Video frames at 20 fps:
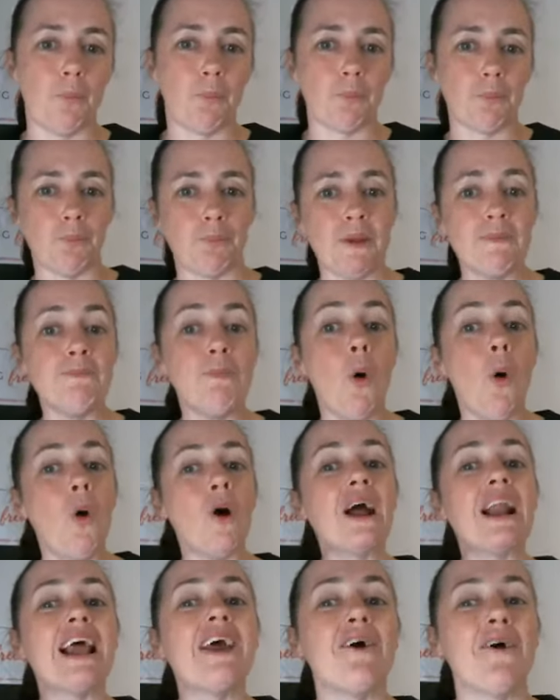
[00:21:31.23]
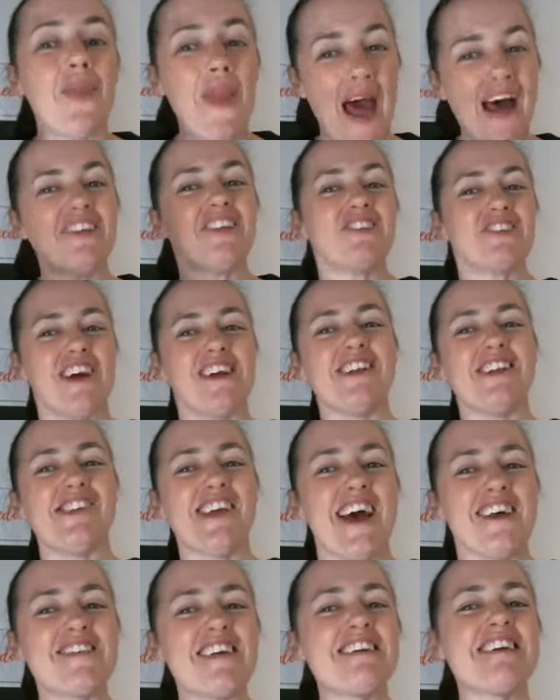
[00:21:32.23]
be more clear on that strategy
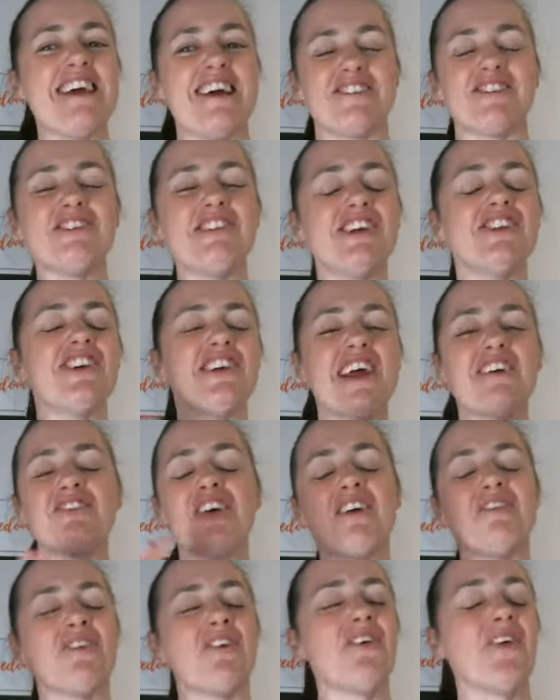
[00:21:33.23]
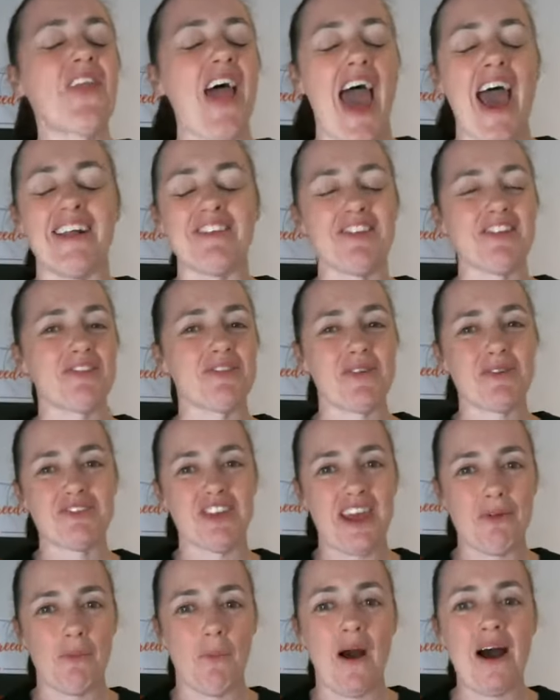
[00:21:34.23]
as I get to it. You don't have to have all the answers from
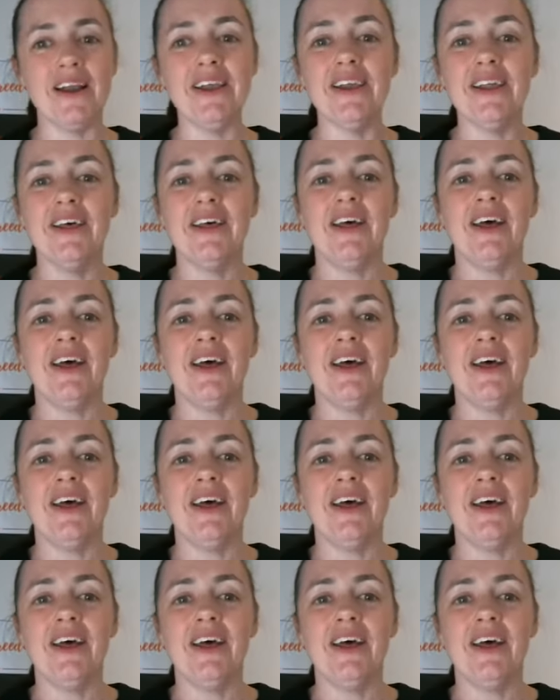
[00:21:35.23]
day one.